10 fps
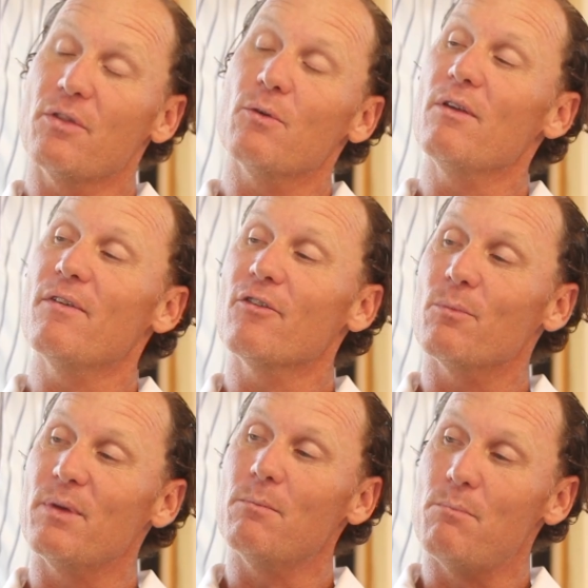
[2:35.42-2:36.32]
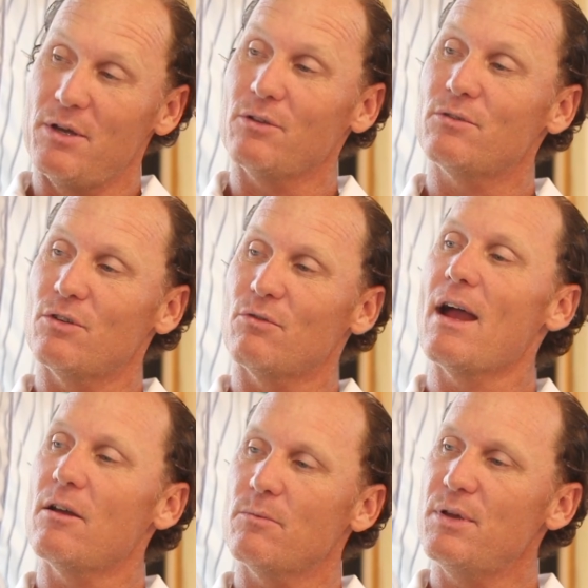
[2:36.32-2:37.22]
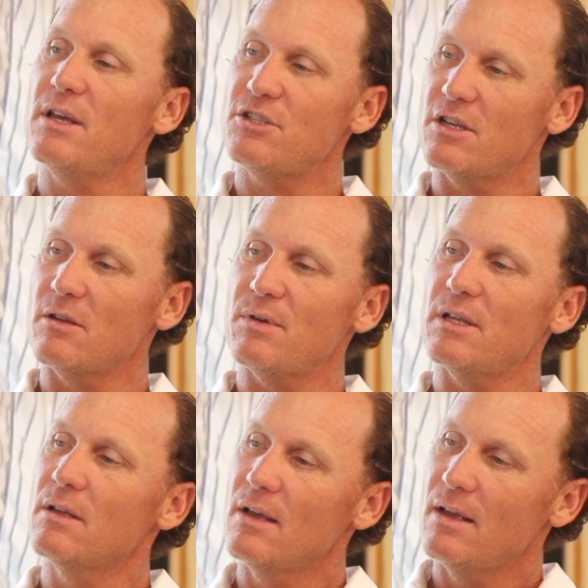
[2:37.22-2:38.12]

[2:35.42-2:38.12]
know that we've ever been built around pitching, but